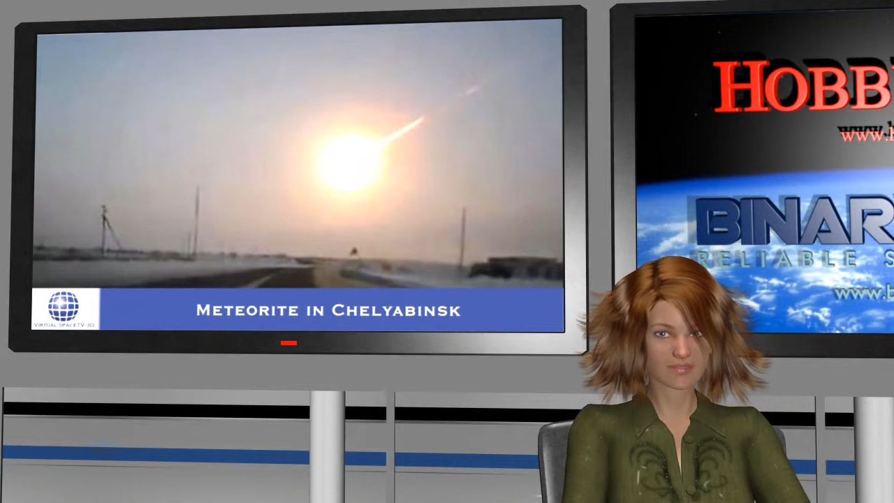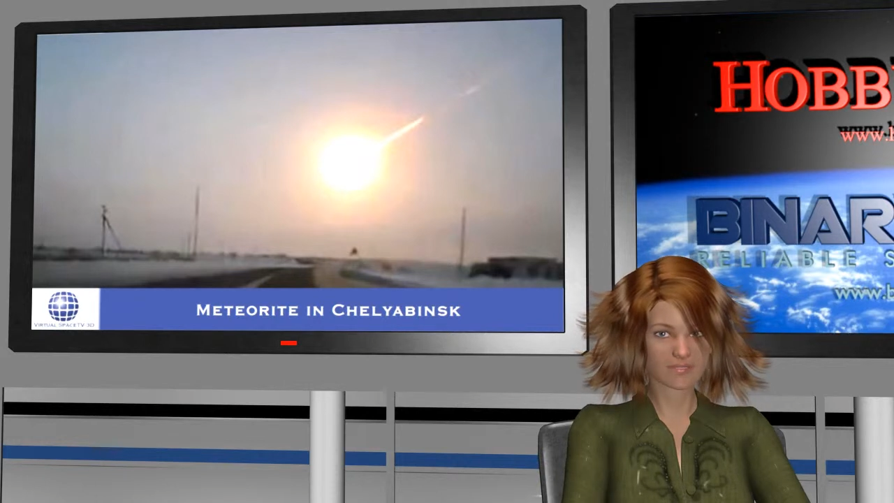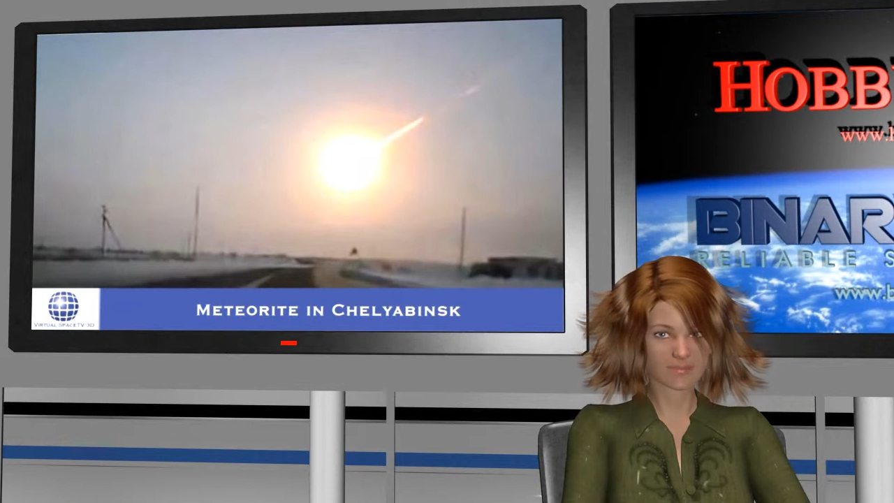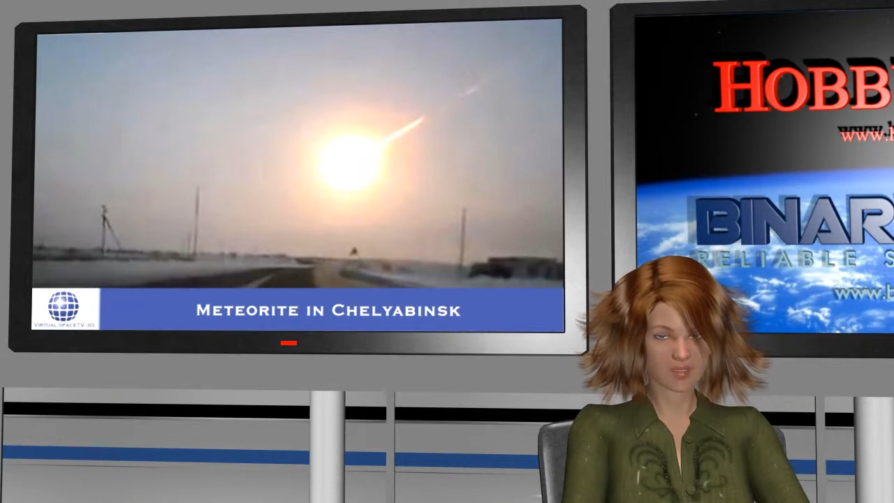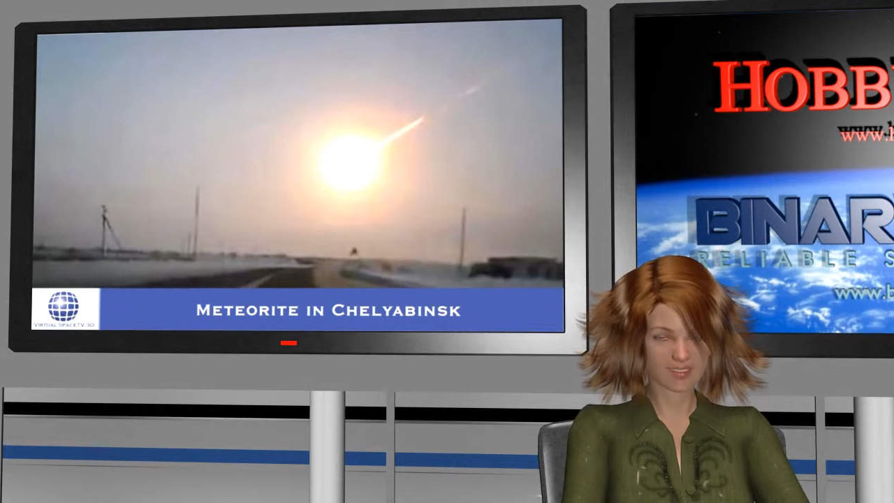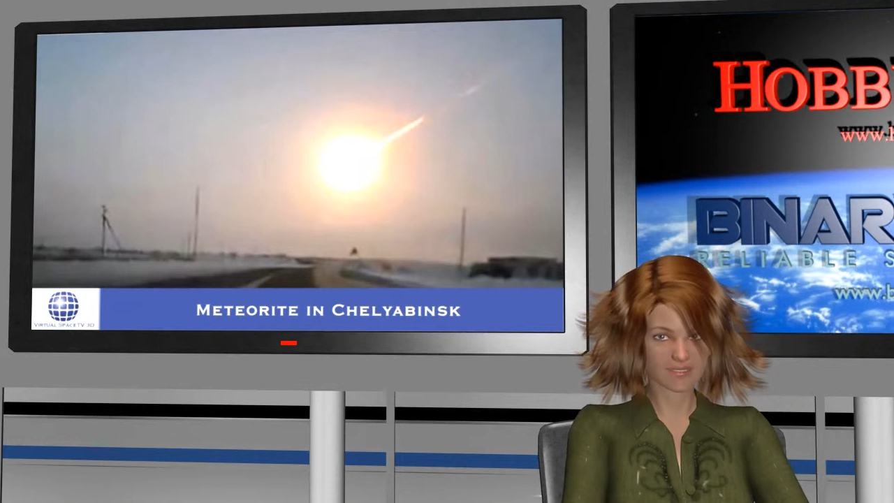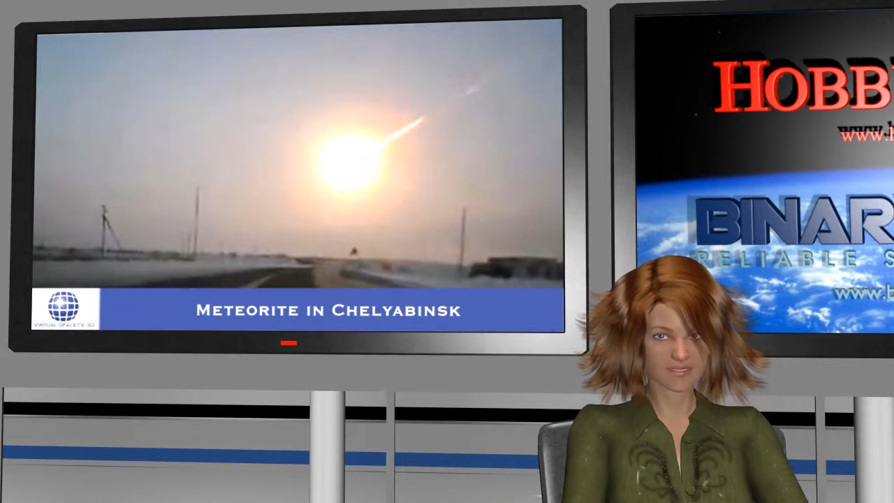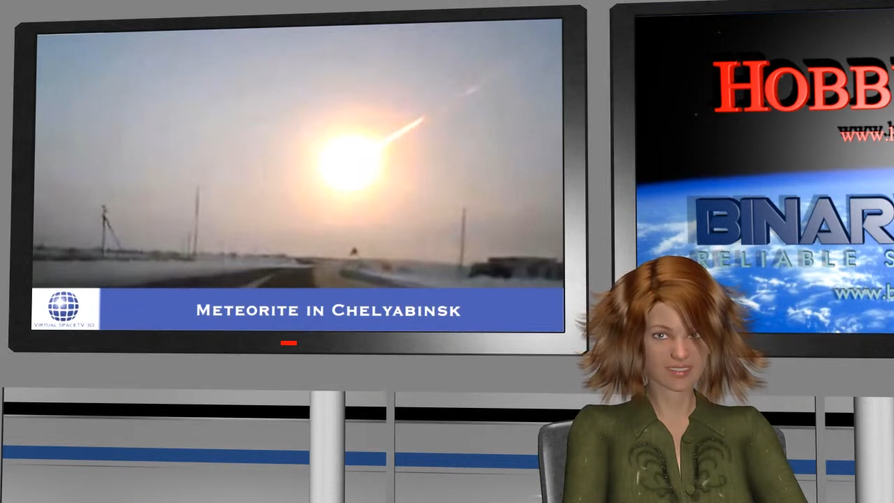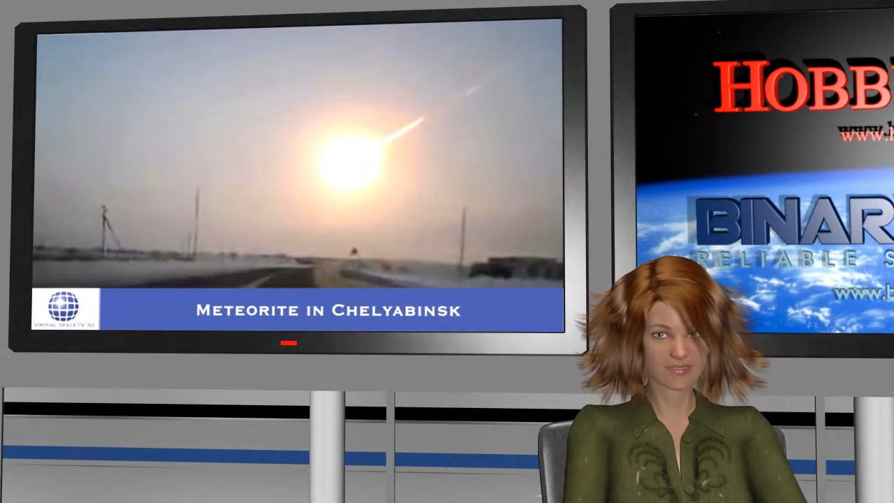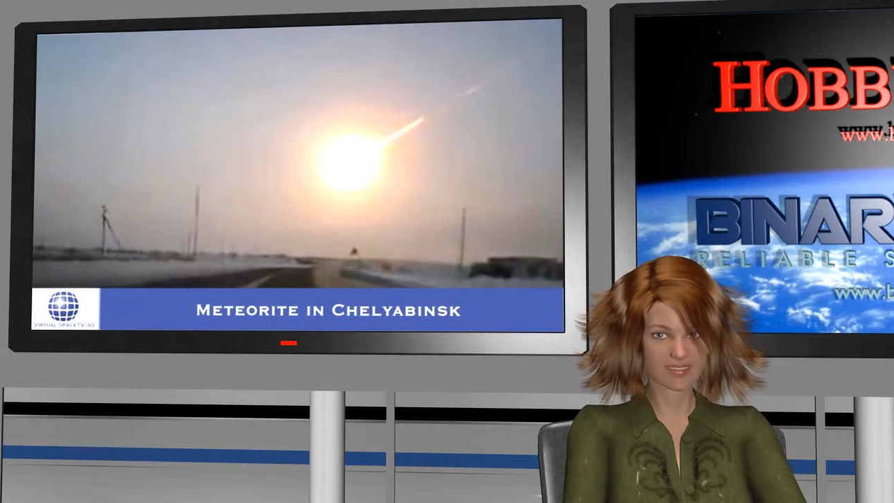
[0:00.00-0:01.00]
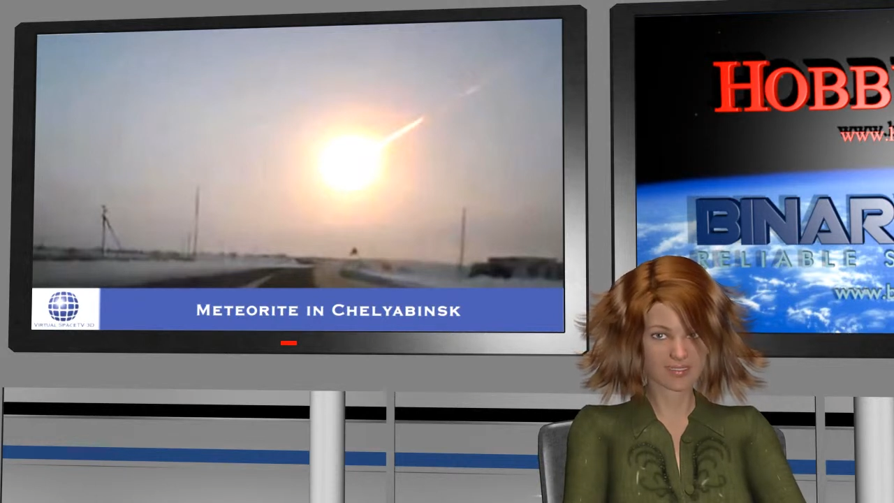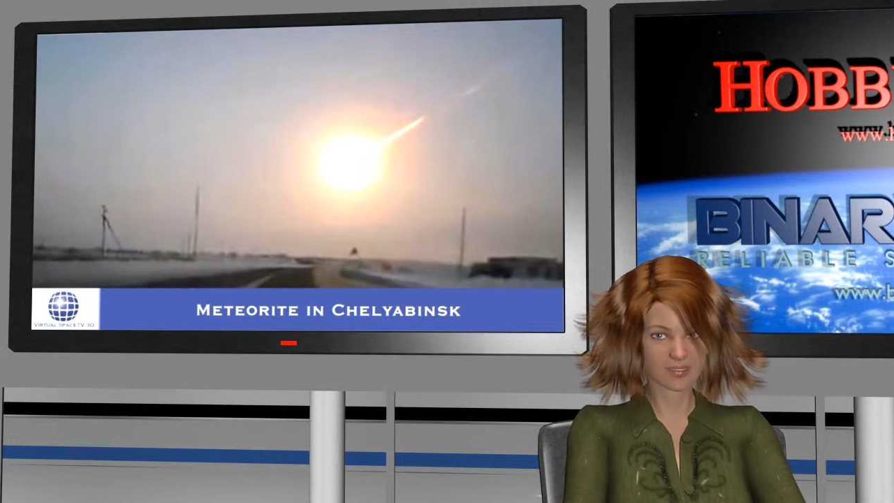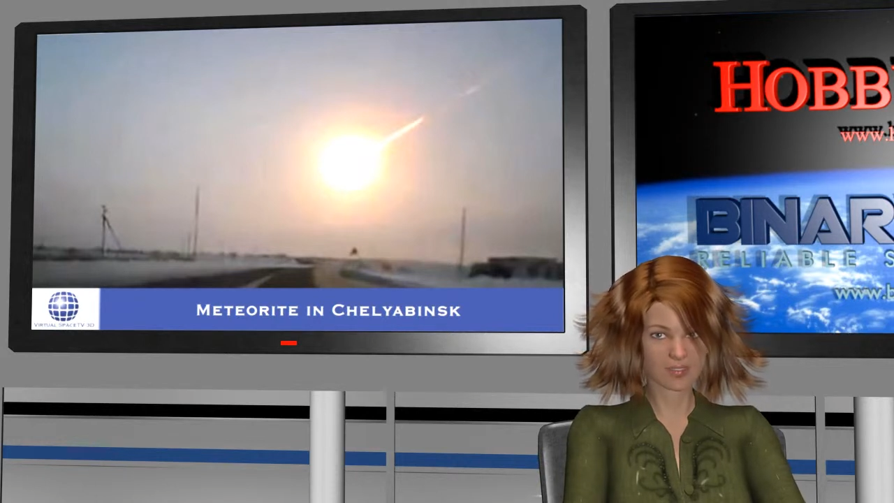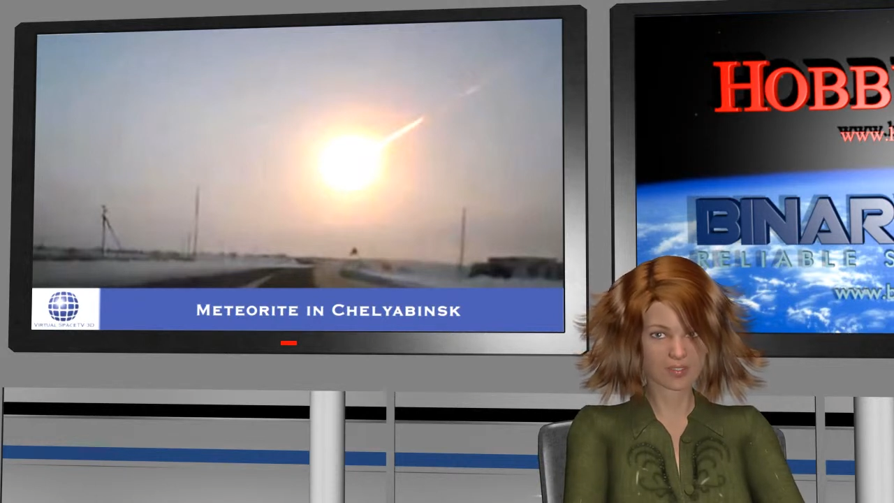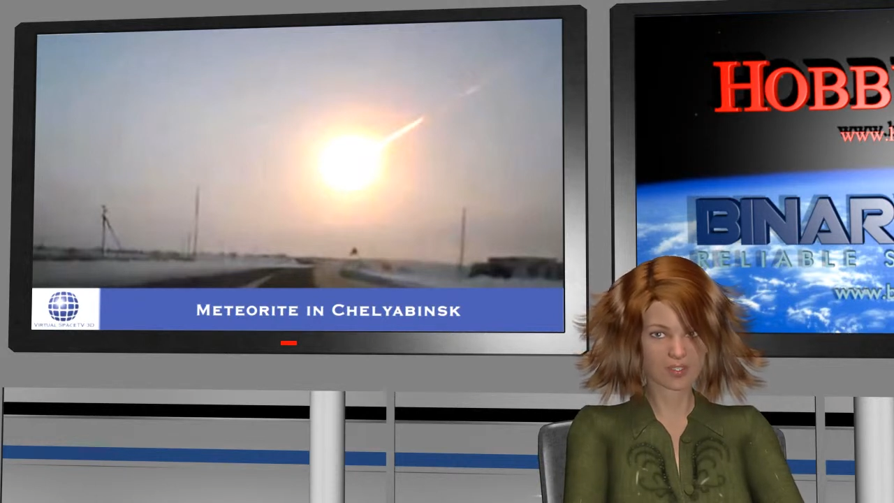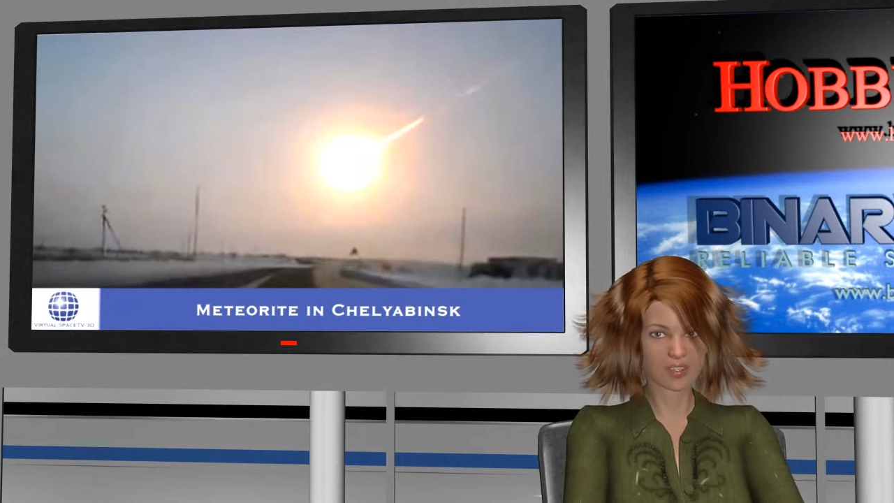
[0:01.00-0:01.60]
February fifteenth,